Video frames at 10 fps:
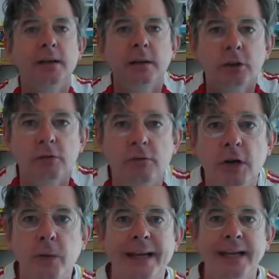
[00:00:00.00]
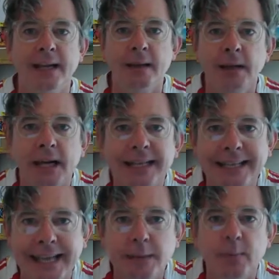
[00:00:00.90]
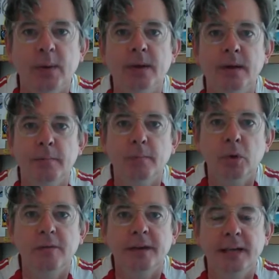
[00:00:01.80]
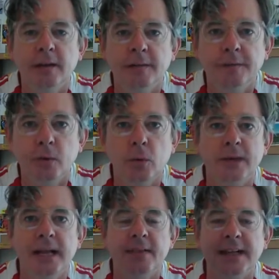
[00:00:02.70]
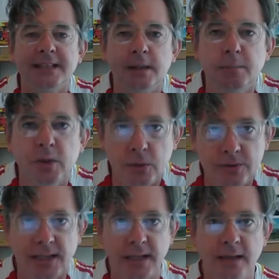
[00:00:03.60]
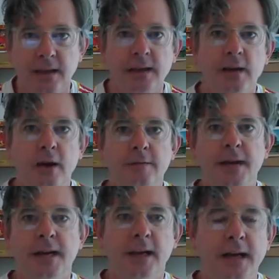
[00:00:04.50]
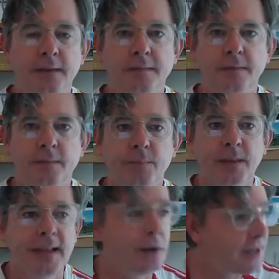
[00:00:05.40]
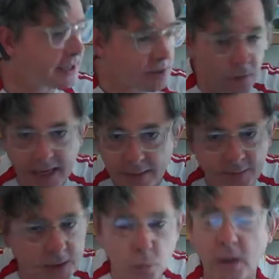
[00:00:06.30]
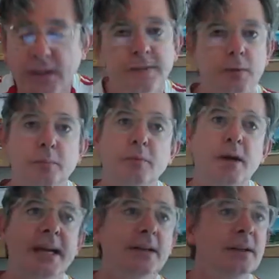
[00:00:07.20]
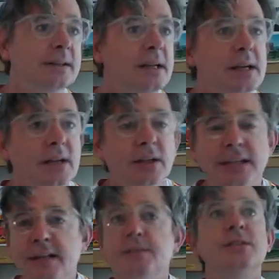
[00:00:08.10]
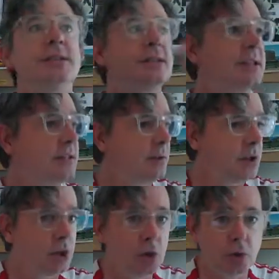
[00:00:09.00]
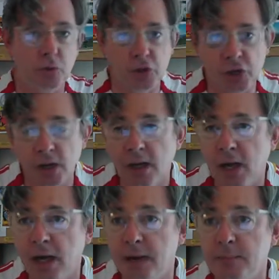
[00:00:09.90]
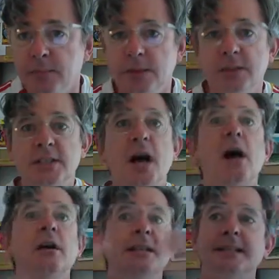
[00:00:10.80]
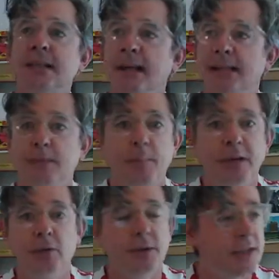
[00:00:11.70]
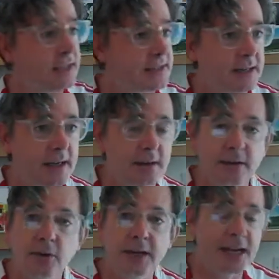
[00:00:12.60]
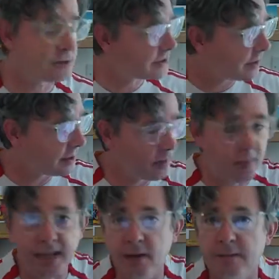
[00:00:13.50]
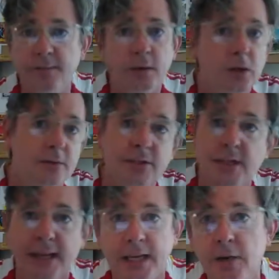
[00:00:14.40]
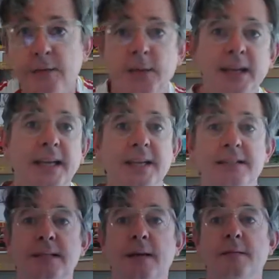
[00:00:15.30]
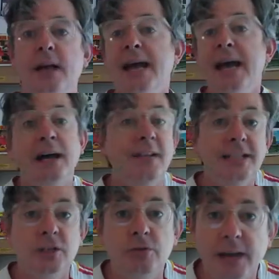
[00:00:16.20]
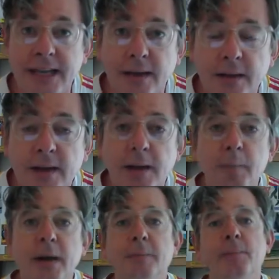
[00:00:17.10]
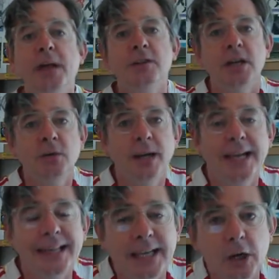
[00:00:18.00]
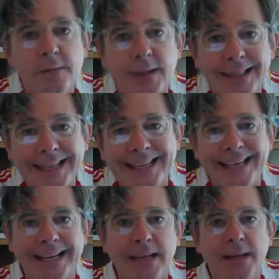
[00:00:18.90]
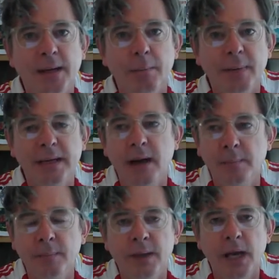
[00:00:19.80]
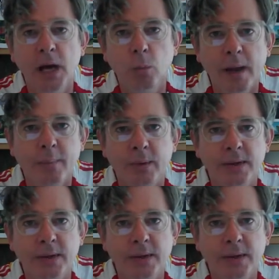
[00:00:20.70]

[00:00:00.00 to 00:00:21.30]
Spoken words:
growing, and keep moving forward. That's the beauty of our life. Now, yes, we have this wonderful brain that gives us this huge TARDIS-like, bigger on the inside and on the outside thing of constantly overthinking stuff. And that's great. But don't let the overthinking become a weapon